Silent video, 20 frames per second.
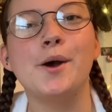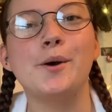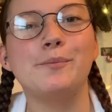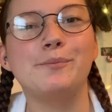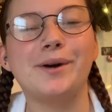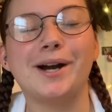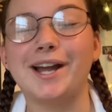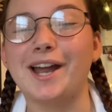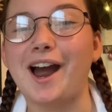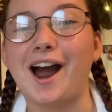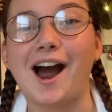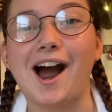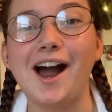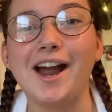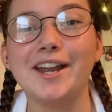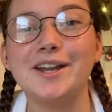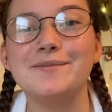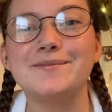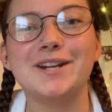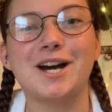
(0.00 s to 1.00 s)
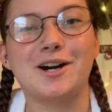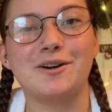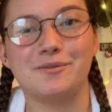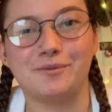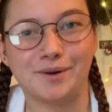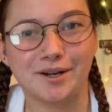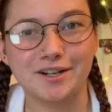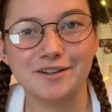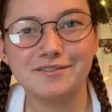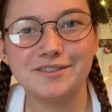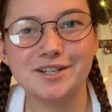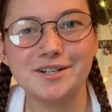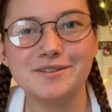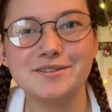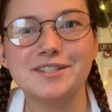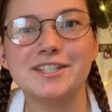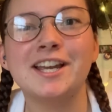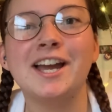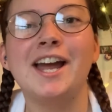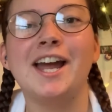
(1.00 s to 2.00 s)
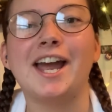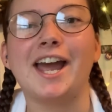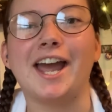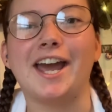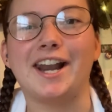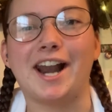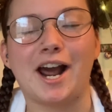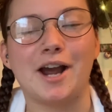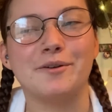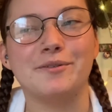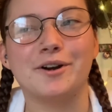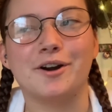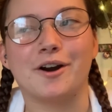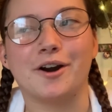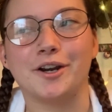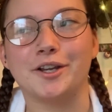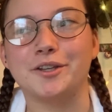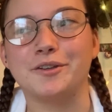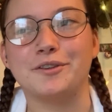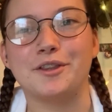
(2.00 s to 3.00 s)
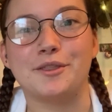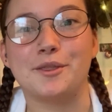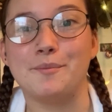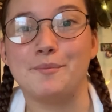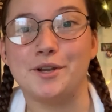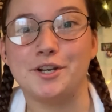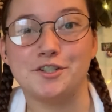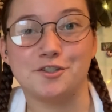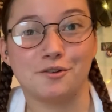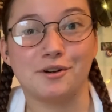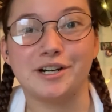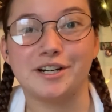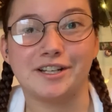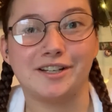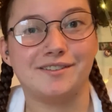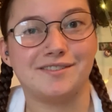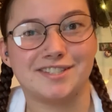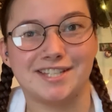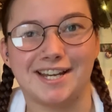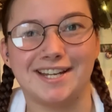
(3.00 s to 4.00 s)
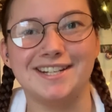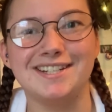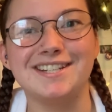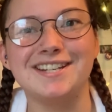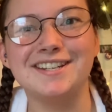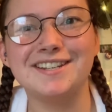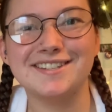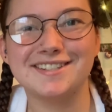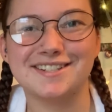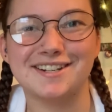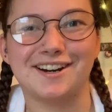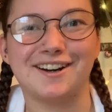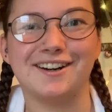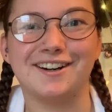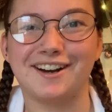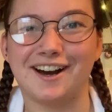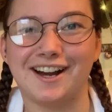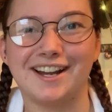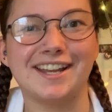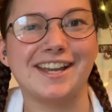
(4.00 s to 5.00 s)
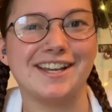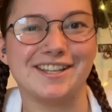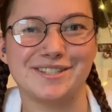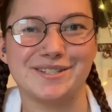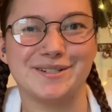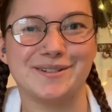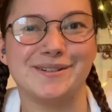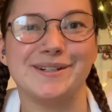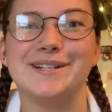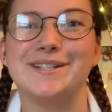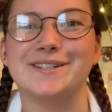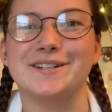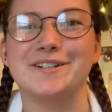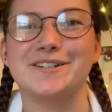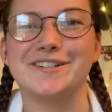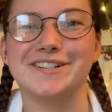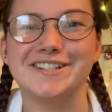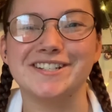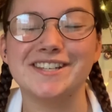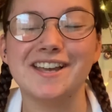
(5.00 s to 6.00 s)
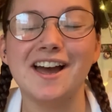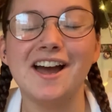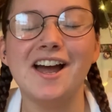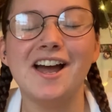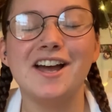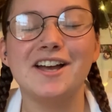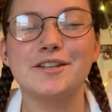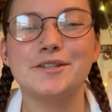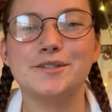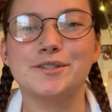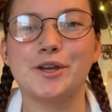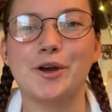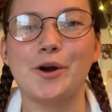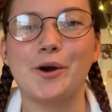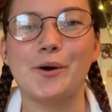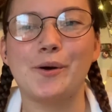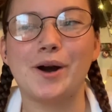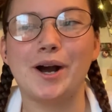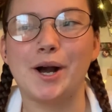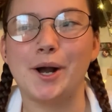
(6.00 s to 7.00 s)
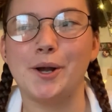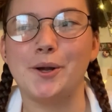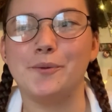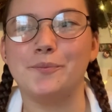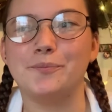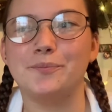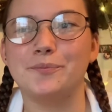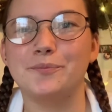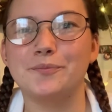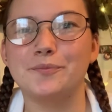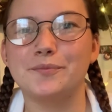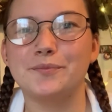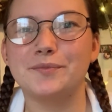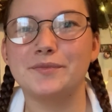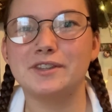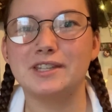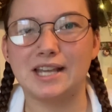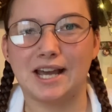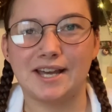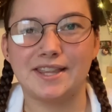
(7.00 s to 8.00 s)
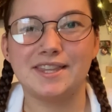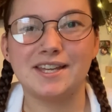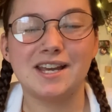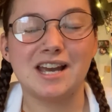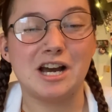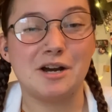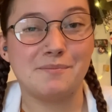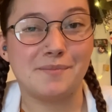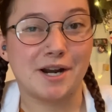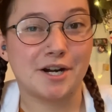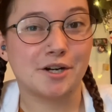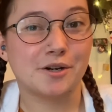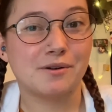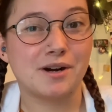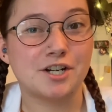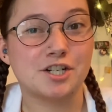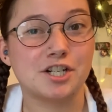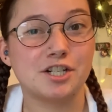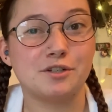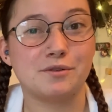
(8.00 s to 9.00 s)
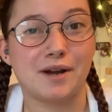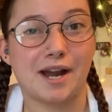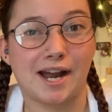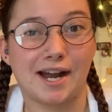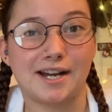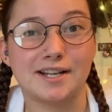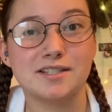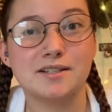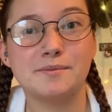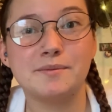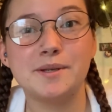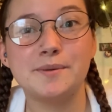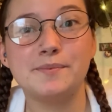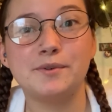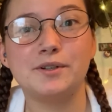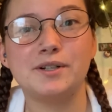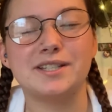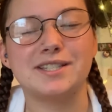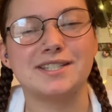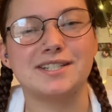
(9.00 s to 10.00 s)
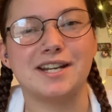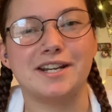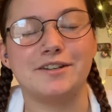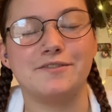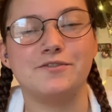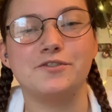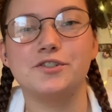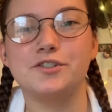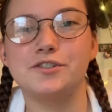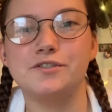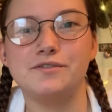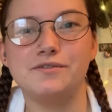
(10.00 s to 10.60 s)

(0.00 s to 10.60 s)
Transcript: But I am not one of those, and I would argue that the majority of scientists are not cancer researchers. So um, I think a better question to ask people, instead of